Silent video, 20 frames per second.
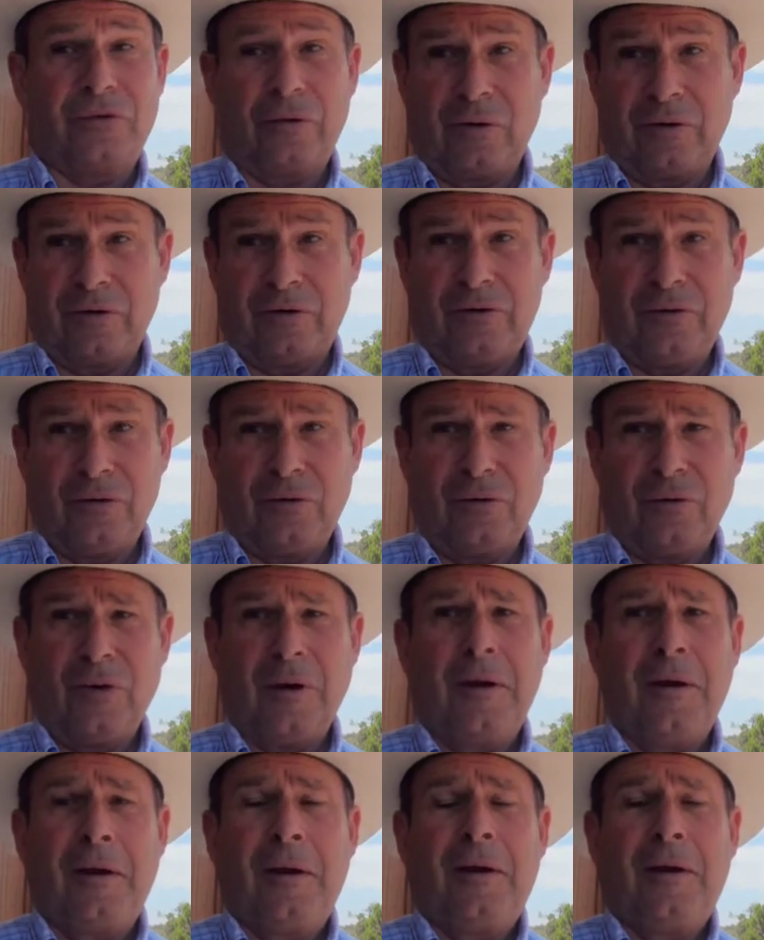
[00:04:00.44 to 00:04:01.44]
32,
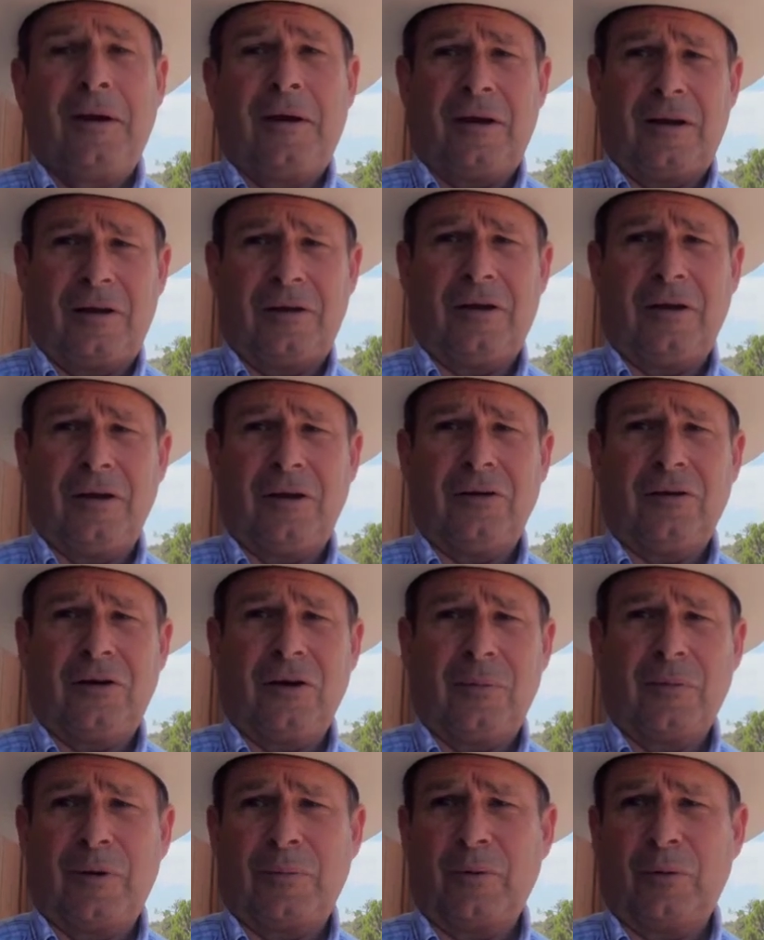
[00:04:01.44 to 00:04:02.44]
and again you
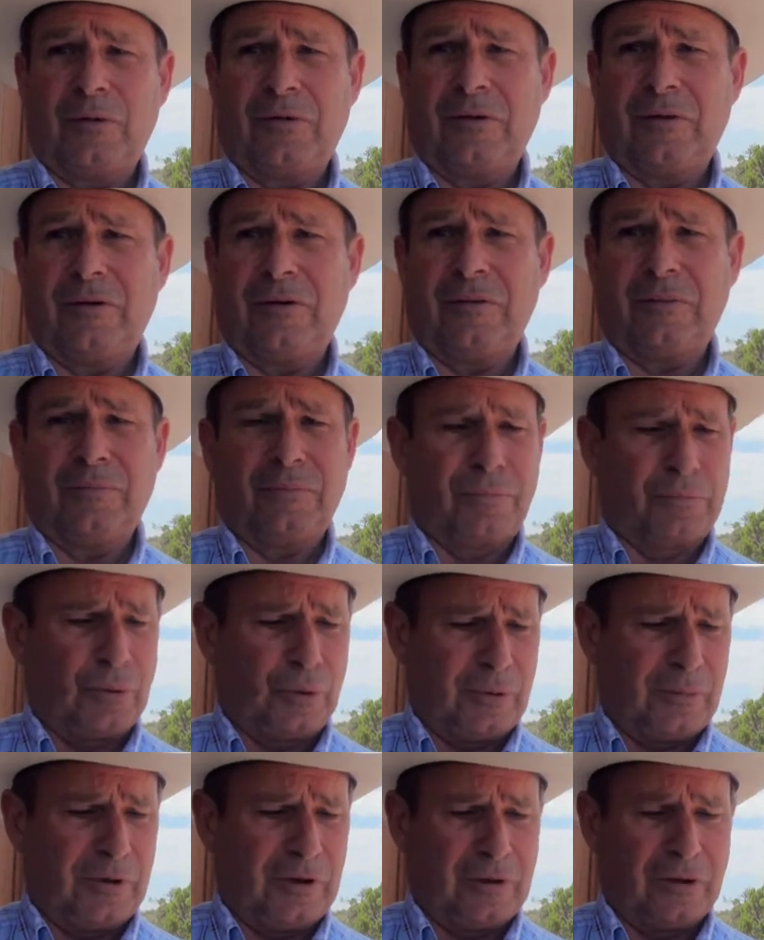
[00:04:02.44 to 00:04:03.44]
come up with a
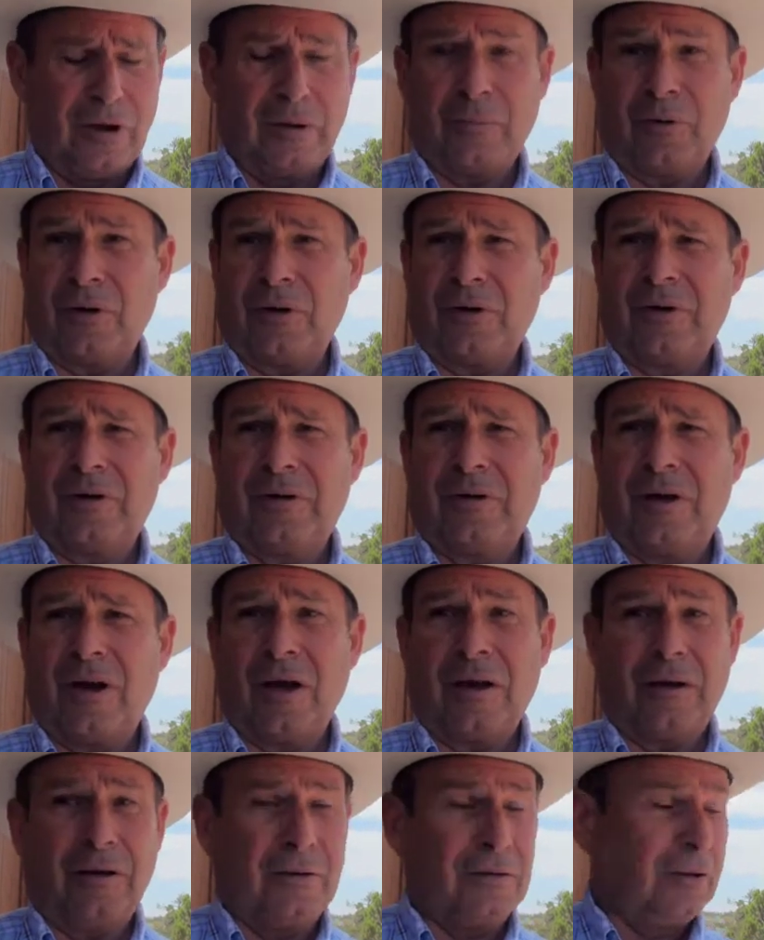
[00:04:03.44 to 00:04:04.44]
pretty big number.
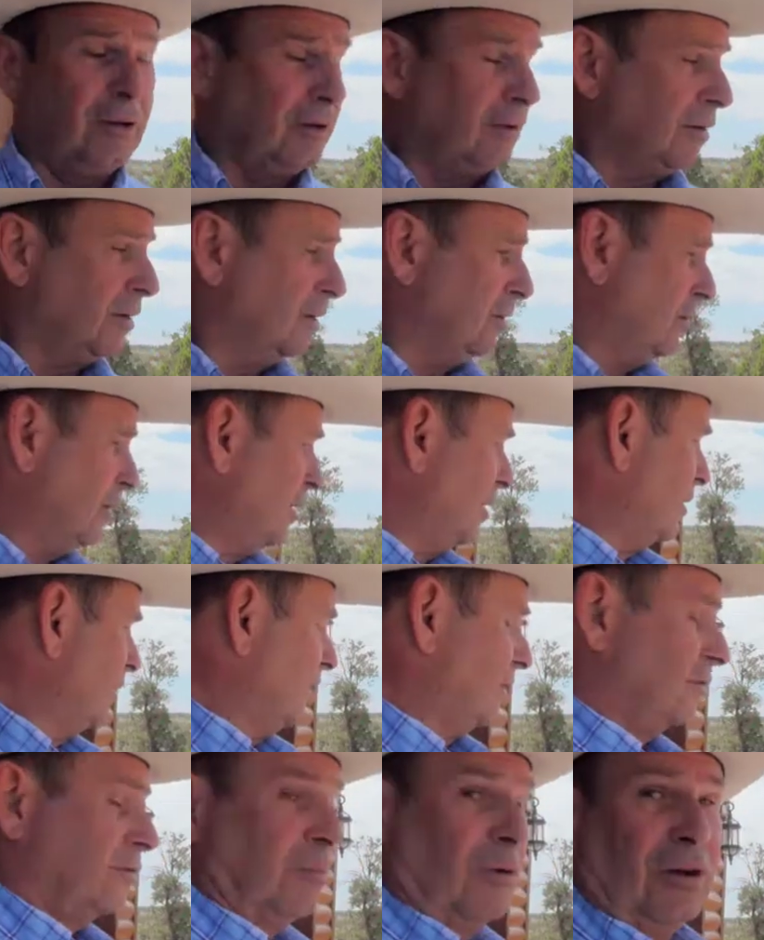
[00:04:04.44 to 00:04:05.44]
Not nearly
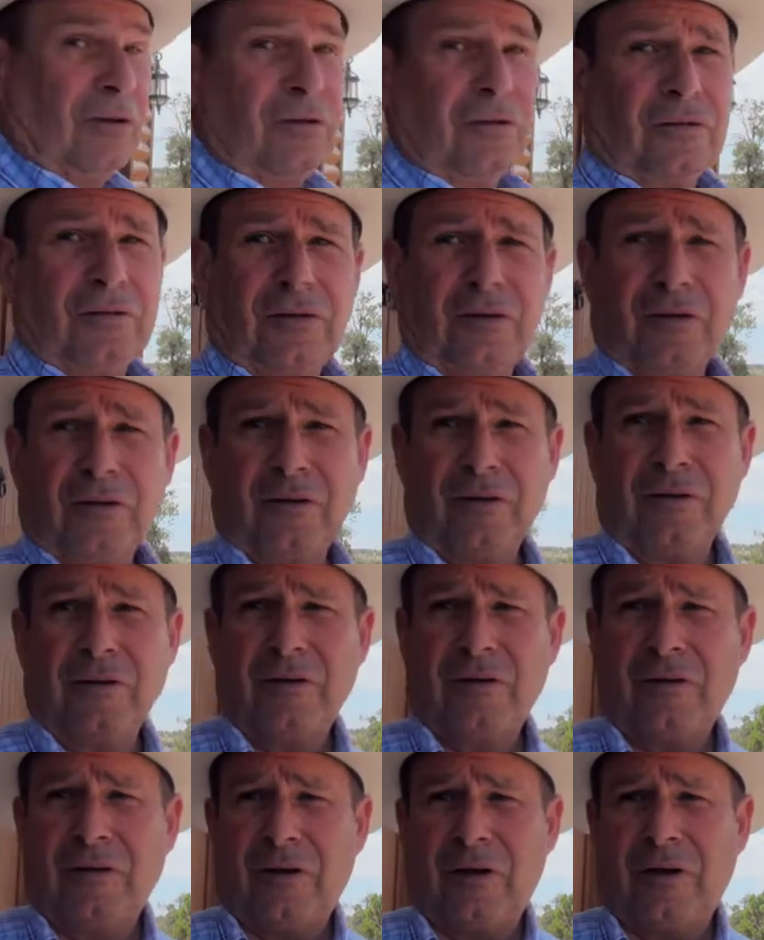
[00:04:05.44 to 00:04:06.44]
as much as
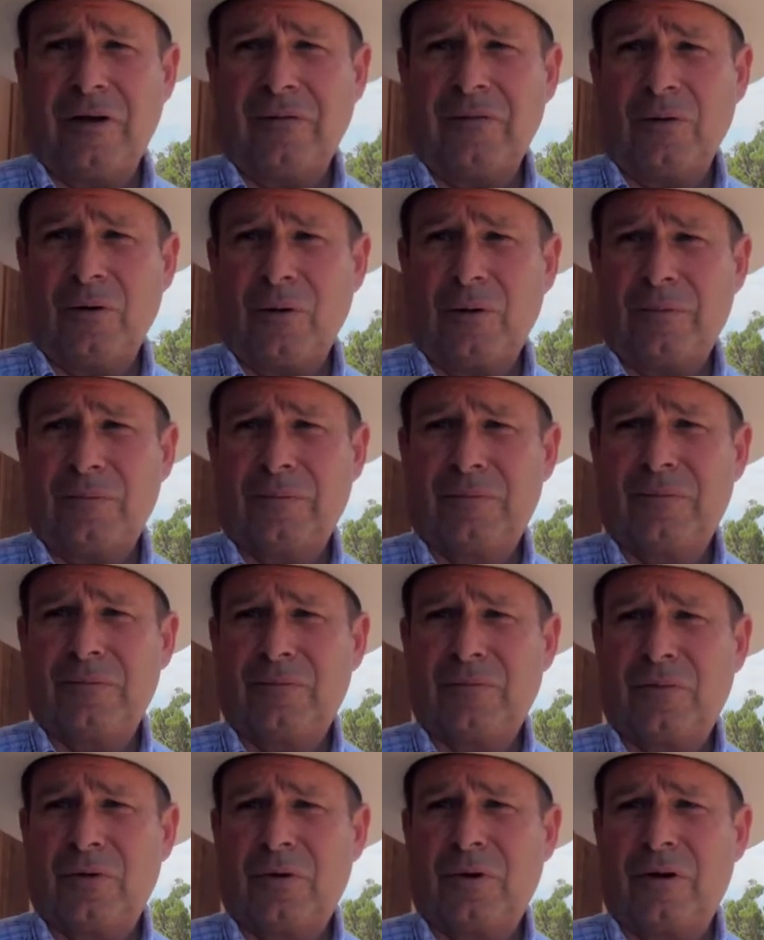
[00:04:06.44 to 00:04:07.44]
the heavier
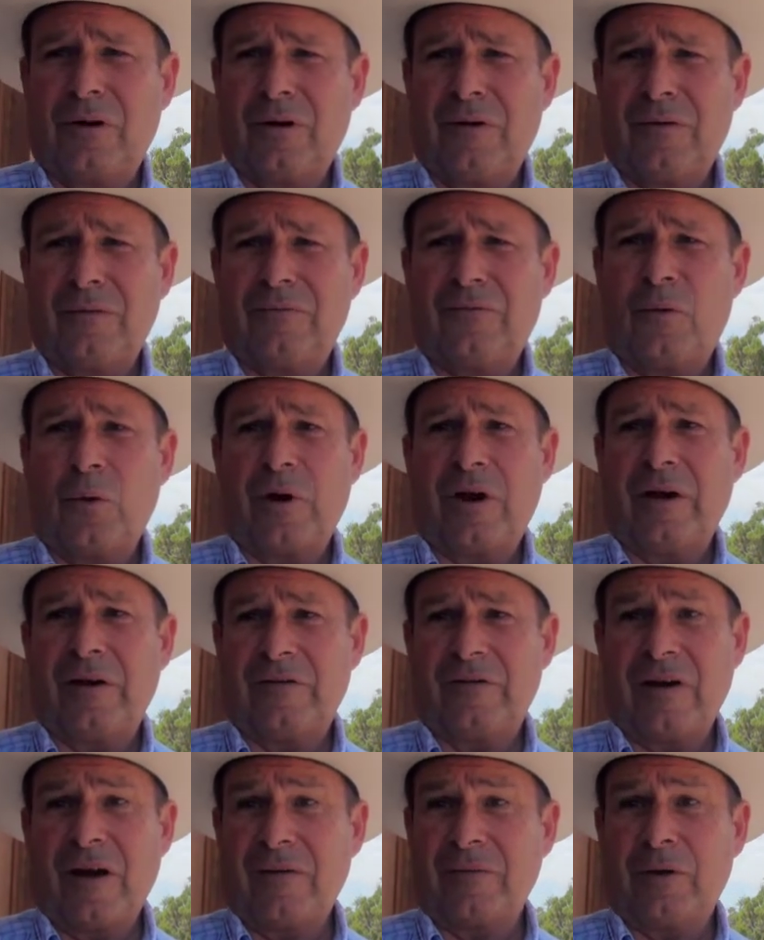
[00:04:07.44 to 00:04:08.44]

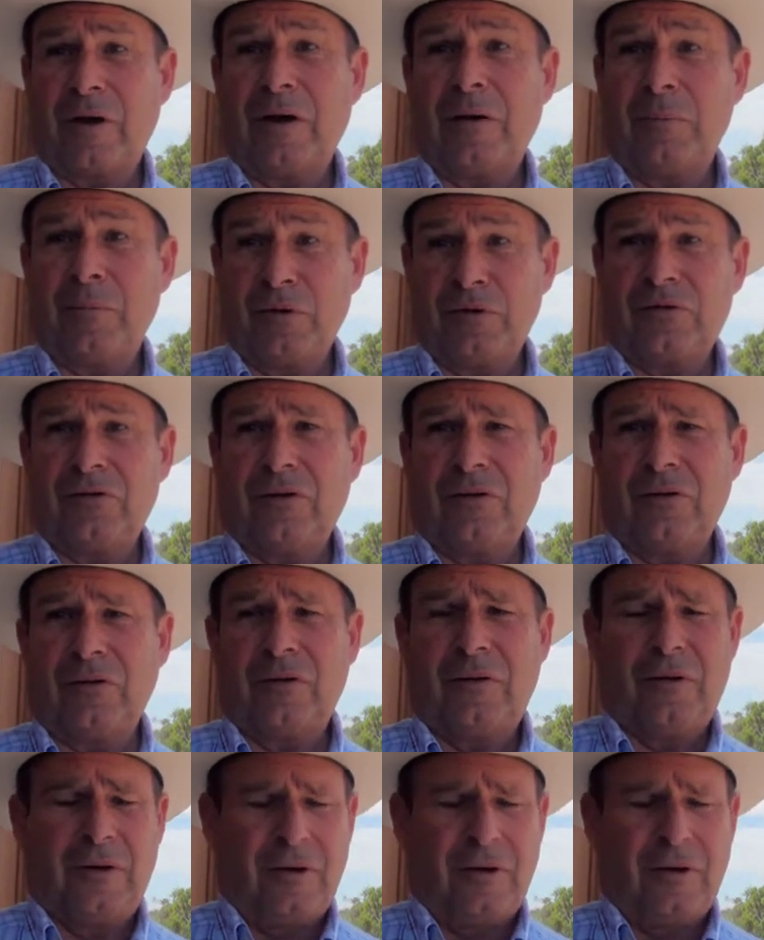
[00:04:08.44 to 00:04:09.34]
495 round, but still.